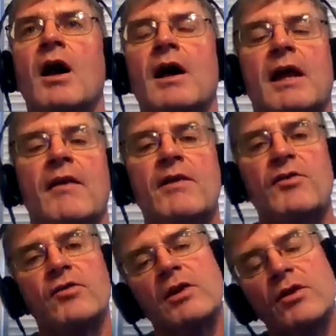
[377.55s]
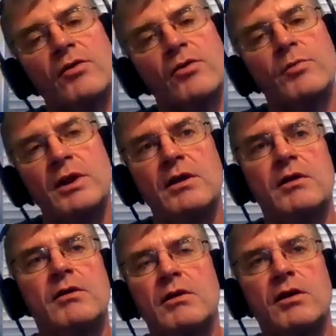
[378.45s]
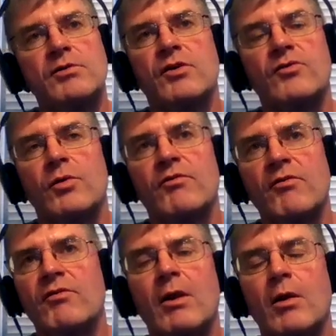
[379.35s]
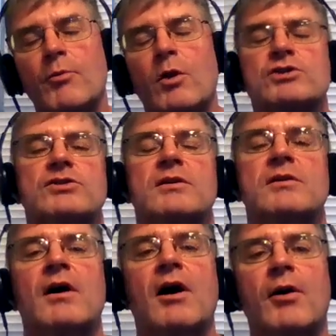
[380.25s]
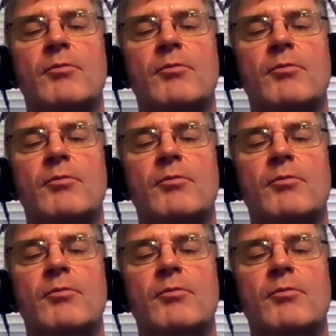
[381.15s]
Again, it could be just sort of follow-up question.